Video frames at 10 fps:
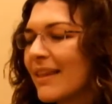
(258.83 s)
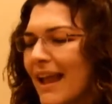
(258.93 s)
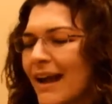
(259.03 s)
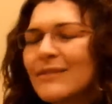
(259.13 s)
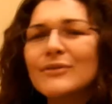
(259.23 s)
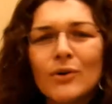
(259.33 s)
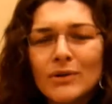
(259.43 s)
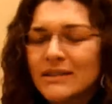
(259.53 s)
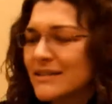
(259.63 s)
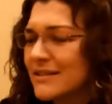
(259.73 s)
Of
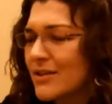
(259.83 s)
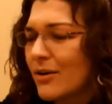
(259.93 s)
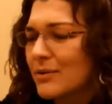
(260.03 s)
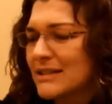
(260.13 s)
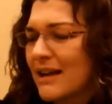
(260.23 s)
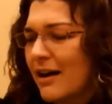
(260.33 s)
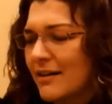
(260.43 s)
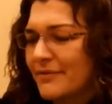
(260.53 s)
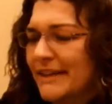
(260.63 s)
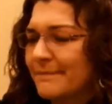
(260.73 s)
course, there's always
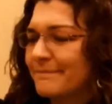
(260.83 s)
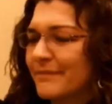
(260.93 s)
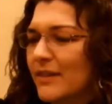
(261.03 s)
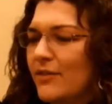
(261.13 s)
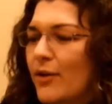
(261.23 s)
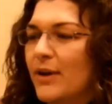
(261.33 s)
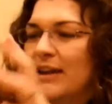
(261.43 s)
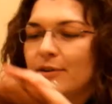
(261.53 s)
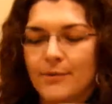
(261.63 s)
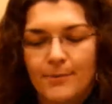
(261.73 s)
coffee. So
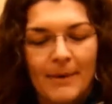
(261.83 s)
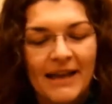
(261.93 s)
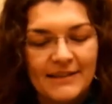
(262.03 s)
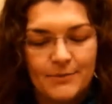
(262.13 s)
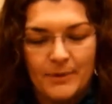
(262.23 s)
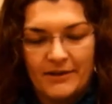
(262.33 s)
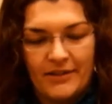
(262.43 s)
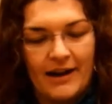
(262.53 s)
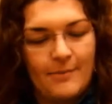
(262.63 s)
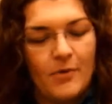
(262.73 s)
here's my sweater
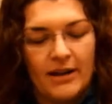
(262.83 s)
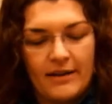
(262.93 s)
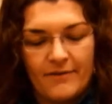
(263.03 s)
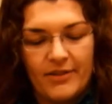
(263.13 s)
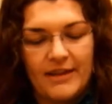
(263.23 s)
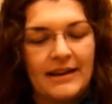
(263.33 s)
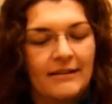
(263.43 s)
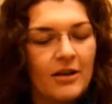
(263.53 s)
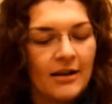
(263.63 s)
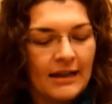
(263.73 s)
that I'm working on for the knit
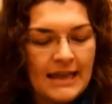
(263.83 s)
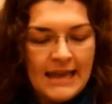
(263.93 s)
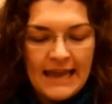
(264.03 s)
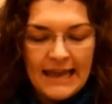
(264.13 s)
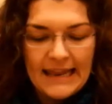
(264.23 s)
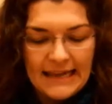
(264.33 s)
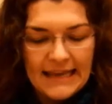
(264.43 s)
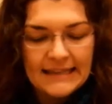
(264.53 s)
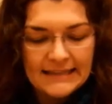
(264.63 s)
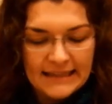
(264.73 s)
along. It
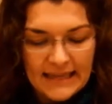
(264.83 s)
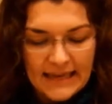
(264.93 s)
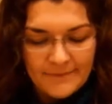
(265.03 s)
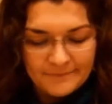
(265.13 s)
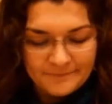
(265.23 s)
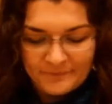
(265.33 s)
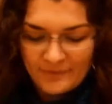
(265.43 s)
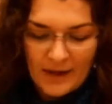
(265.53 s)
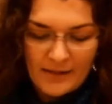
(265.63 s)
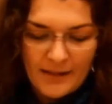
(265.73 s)
is the,
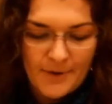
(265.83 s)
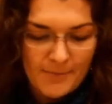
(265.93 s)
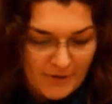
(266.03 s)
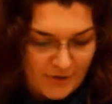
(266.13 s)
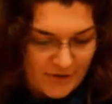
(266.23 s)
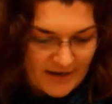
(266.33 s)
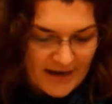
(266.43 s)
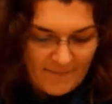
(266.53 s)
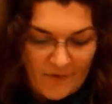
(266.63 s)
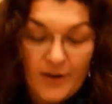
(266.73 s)
let me butcher the
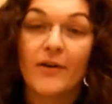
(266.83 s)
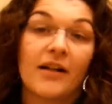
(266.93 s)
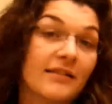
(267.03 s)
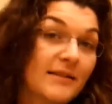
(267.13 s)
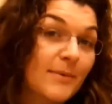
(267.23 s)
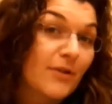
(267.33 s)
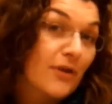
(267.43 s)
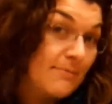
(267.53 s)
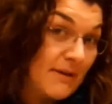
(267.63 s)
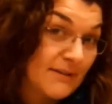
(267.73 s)
name for you, Elizabeth
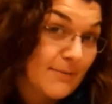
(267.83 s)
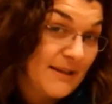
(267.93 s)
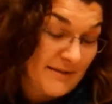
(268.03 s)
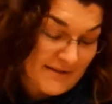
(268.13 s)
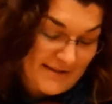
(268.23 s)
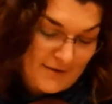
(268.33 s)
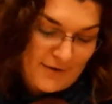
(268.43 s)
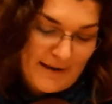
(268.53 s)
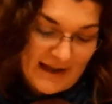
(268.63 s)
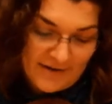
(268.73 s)
Green Musselman's. It's her
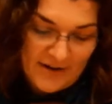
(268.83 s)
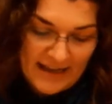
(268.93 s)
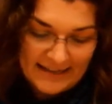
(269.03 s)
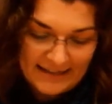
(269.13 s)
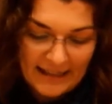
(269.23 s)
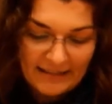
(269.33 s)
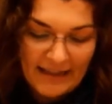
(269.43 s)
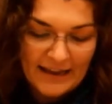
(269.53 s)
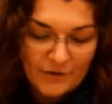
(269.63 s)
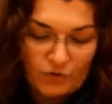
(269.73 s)
pattern, it's the
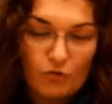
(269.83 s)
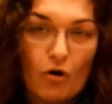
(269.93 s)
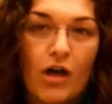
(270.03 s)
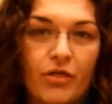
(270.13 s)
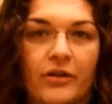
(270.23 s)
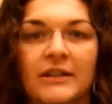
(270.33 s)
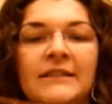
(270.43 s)
Langstroth.